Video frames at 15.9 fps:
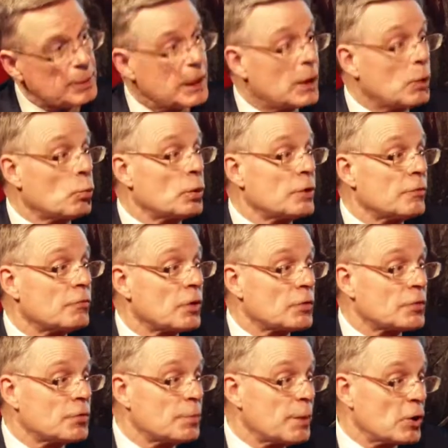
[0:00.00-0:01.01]
But equally, you've
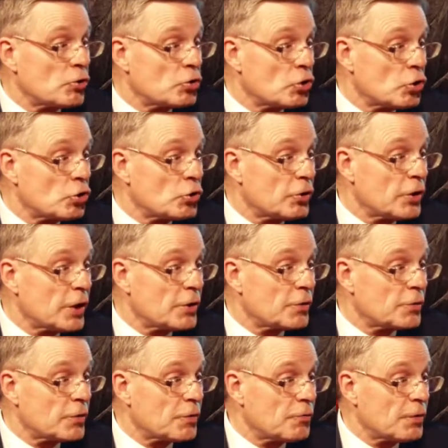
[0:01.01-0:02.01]
got to make sure that
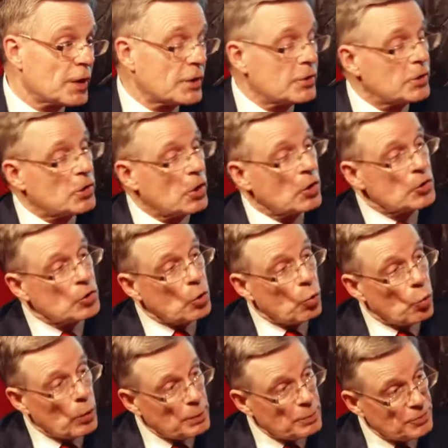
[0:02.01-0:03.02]
is reflected on your
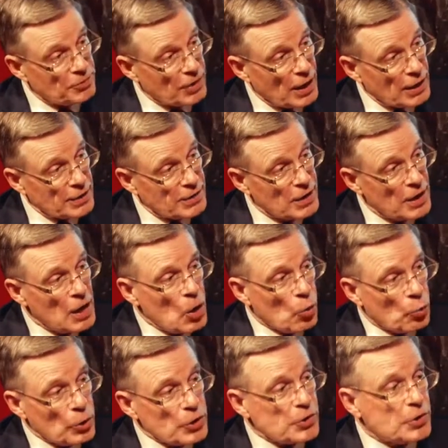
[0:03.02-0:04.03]
website,
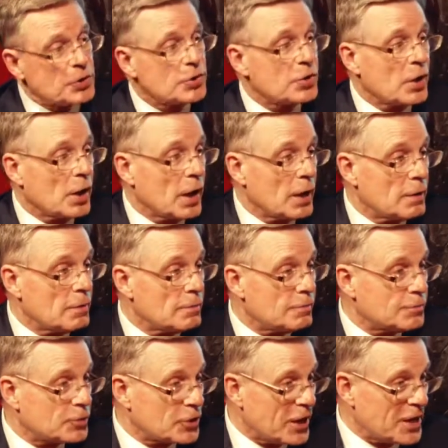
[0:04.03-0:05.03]
which
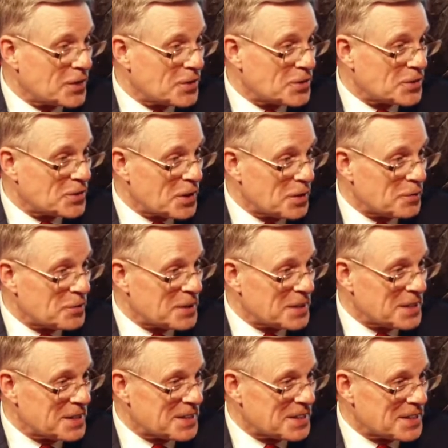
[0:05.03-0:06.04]
I've changed over the
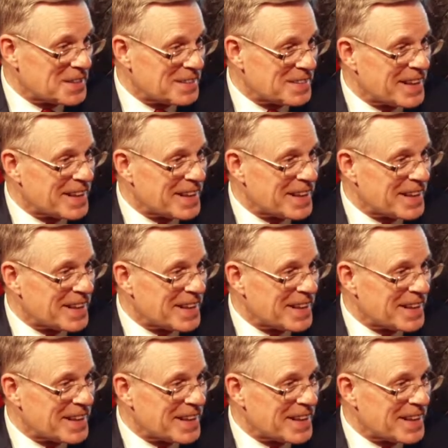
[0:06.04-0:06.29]
years